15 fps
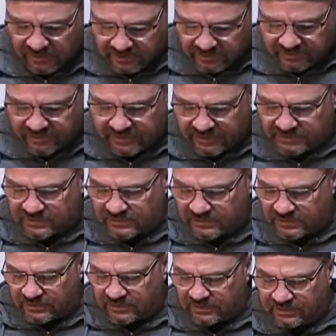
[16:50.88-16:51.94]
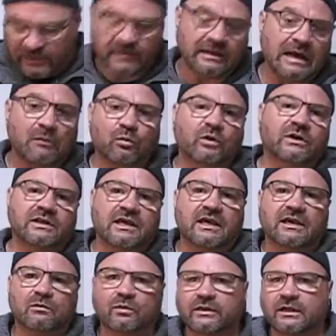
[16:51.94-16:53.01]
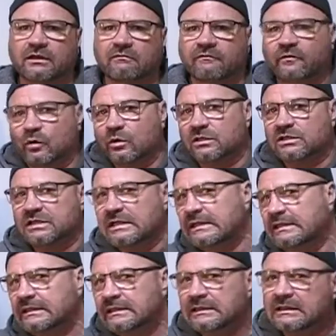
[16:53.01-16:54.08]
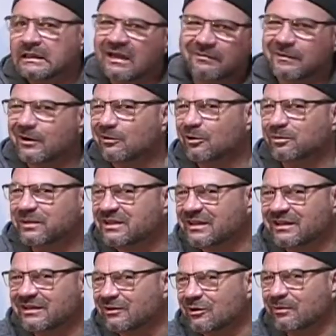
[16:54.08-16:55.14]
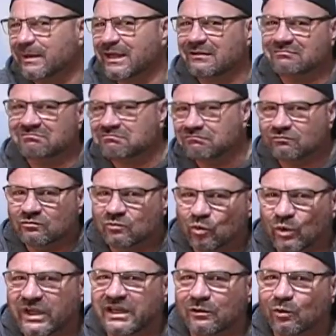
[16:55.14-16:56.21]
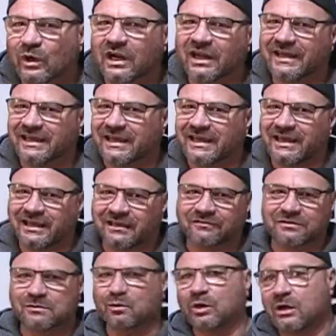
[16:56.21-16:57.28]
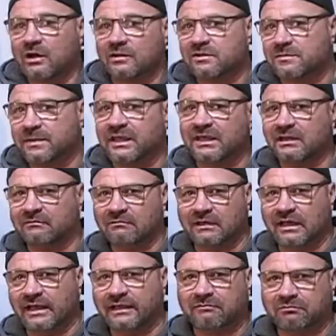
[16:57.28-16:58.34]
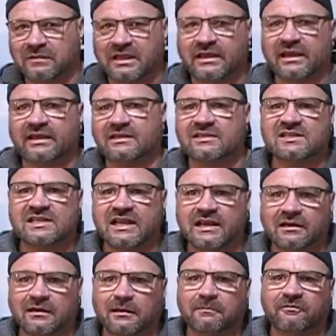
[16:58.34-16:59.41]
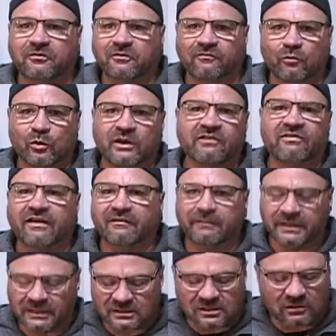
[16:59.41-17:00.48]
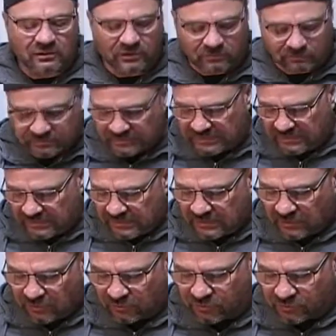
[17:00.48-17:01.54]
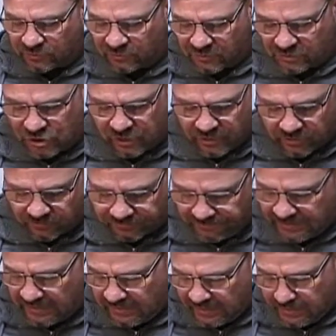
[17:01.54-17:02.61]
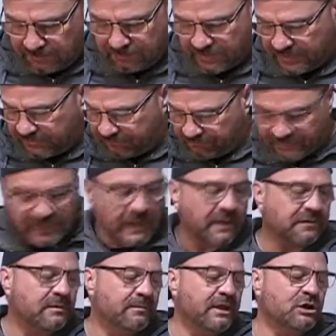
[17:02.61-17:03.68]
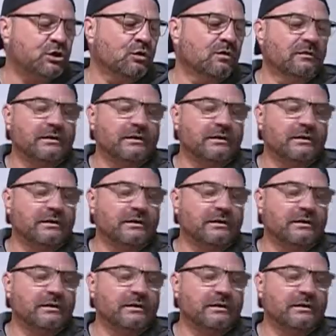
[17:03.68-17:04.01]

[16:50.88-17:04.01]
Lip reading: that, again, I would gig with it. Of course, I'm not real particular about when and where I gig. If someone calls me and I think I can stand up for 45 minutes, I'll go do the show. But yeah, the Mitchell